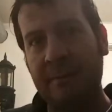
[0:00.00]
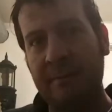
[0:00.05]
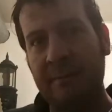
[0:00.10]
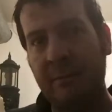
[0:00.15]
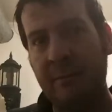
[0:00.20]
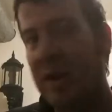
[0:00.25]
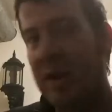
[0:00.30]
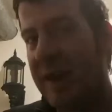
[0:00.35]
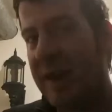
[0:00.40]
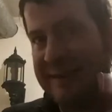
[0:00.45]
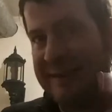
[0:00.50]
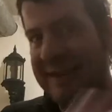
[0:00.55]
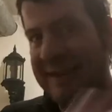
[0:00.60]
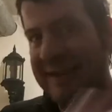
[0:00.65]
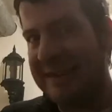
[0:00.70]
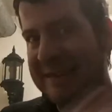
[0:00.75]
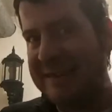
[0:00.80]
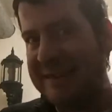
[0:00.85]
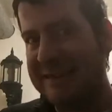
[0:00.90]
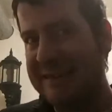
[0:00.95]
But I
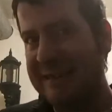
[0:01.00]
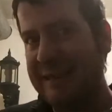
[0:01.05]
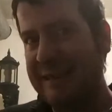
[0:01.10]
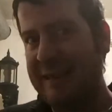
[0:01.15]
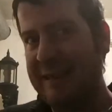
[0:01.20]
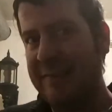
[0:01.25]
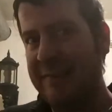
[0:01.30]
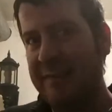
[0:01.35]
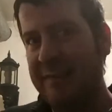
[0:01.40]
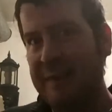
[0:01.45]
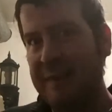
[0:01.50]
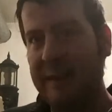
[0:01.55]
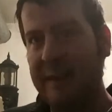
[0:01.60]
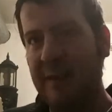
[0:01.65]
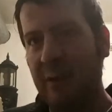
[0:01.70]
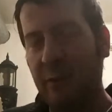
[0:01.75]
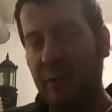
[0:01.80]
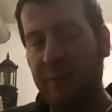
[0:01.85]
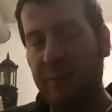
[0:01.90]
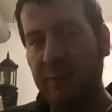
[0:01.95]
did see
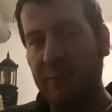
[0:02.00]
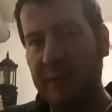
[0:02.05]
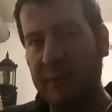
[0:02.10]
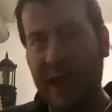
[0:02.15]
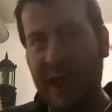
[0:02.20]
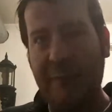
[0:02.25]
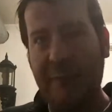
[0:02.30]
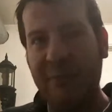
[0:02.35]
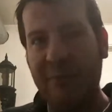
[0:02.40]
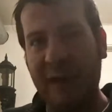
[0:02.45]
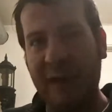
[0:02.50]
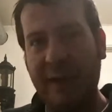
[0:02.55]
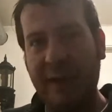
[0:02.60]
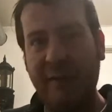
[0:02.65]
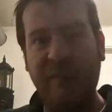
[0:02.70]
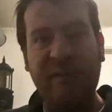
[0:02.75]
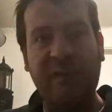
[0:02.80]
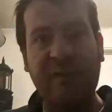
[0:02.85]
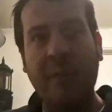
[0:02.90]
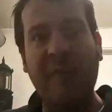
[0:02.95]
video gameplay
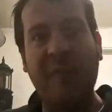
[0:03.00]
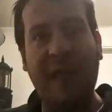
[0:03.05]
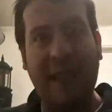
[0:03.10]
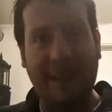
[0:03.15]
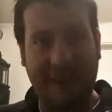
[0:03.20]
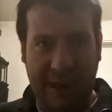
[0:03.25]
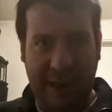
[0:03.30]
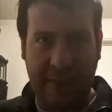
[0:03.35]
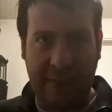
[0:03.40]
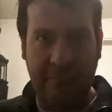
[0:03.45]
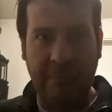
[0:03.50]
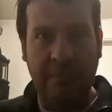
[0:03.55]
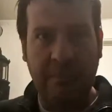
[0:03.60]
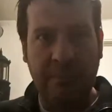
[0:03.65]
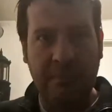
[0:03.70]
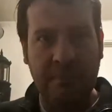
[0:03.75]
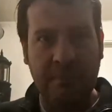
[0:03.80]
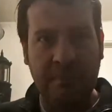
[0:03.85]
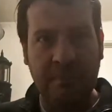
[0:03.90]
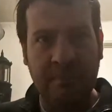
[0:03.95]
from that game
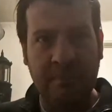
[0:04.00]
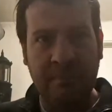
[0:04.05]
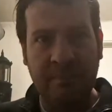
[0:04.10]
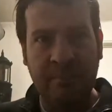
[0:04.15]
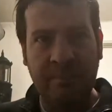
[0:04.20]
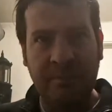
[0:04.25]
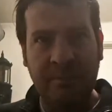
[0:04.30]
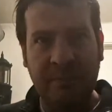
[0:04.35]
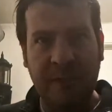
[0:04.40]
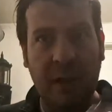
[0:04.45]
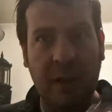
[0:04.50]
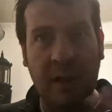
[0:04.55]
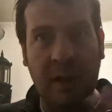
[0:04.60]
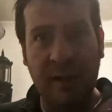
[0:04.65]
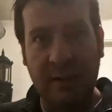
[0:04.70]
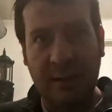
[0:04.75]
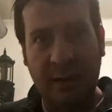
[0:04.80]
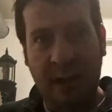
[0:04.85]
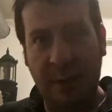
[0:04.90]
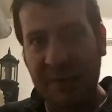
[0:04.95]

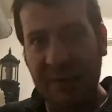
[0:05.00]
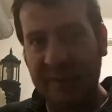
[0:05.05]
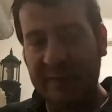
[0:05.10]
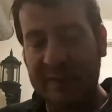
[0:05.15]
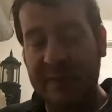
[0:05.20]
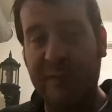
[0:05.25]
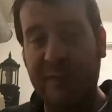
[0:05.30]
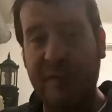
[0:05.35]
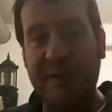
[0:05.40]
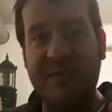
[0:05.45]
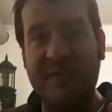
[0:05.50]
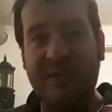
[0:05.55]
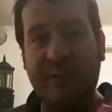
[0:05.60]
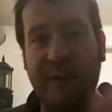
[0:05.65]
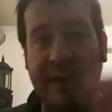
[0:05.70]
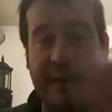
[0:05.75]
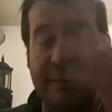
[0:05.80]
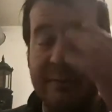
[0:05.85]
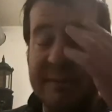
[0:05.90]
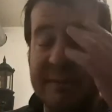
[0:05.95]
on a couple of different
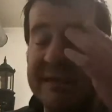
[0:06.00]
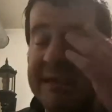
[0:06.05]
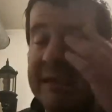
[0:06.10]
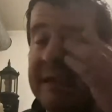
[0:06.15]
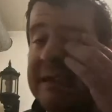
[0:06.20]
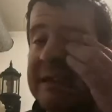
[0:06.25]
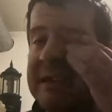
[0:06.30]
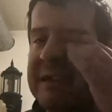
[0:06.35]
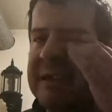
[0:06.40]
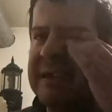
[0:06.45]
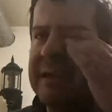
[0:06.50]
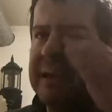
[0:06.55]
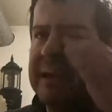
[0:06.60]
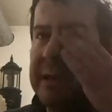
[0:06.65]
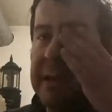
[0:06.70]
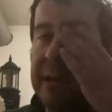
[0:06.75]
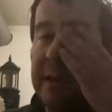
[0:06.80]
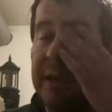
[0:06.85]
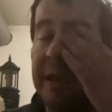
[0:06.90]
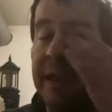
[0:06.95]
streams,
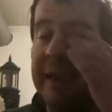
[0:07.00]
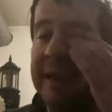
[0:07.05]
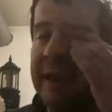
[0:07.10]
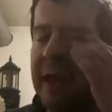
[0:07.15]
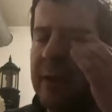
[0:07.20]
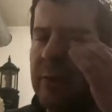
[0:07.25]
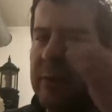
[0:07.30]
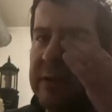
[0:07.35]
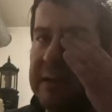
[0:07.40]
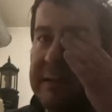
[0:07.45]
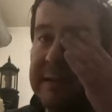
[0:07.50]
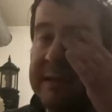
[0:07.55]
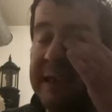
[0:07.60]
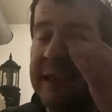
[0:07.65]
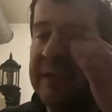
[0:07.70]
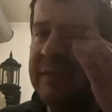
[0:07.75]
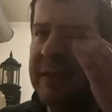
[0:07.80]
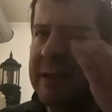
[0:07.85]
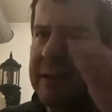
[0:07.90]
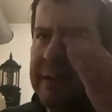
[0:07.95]
and I will
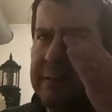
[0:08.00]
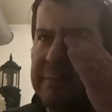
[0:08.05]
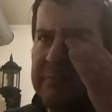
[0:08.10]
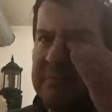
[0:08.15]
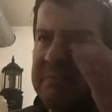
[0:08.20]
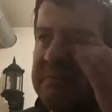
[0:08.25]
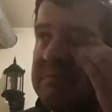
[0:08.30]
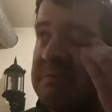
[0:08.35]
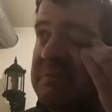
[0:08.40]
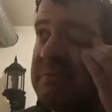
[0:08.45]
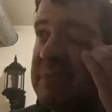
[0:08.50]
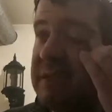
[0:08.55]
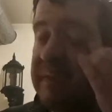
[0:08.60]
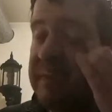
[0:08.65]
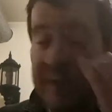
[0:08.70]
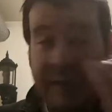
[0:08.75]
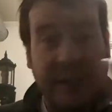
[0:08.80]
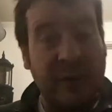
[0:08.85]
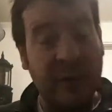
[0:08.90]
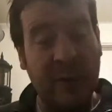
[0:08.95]
say that the
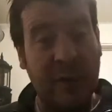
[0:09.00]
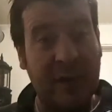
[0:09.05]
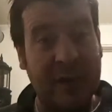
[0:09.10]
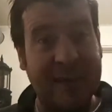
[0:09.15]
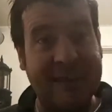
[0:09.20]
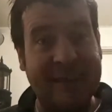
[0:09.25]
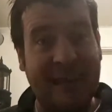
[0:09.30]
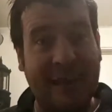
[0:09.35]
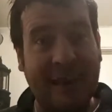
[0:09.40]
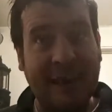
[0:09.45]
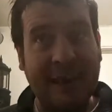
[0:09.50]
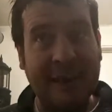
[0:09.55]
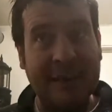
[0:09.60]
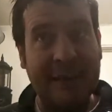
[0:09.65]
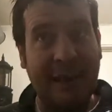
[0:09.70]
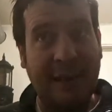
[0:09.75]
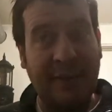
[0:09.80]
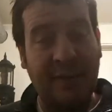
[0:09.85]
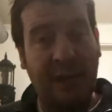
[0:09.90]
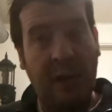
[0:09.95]
visual
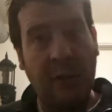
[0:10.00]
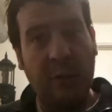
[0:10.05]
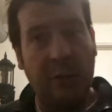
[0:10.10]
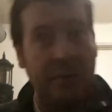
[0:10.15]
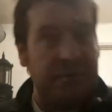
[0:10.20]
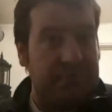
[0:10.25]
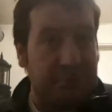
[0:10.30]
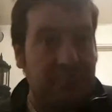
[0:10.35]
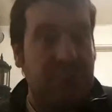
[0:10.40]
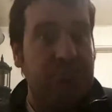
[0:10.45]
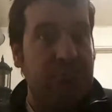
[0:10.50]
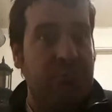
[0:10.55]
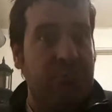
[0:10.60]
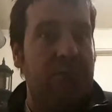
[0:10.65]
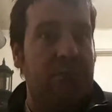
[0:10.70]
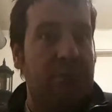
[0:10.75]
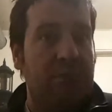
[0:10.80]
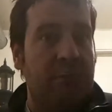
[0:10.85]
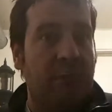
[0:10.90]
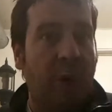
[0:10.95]
aesthetics I thought were
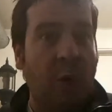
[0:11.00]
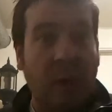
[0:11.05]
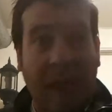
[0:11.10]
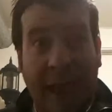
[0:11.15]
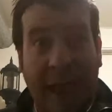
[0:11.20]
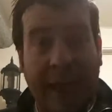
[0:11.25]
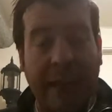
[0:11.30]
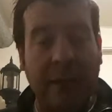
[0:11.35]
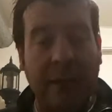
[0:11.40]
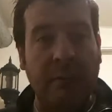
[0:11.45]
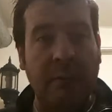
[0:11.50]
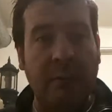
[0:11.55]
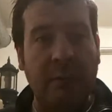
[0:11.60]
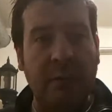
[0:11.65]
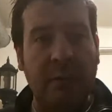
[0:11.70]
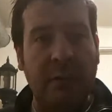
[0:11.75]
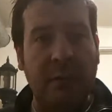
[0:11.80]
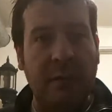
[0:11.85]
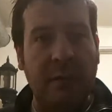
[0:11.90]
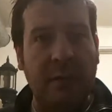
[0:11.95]
okay,
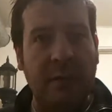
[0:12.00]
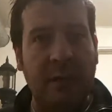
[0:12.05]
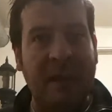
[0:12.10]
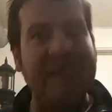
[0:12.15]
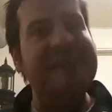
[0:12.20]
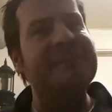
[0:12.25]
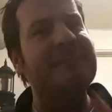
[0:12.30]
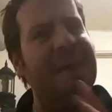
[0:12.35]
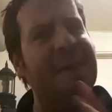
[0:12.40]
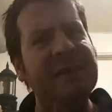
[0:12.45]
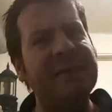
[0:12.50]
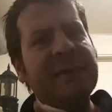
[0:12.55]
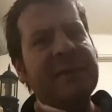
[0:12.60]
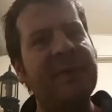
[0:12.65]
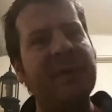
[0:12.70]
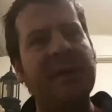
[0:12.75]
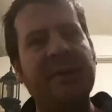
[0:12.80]
especially the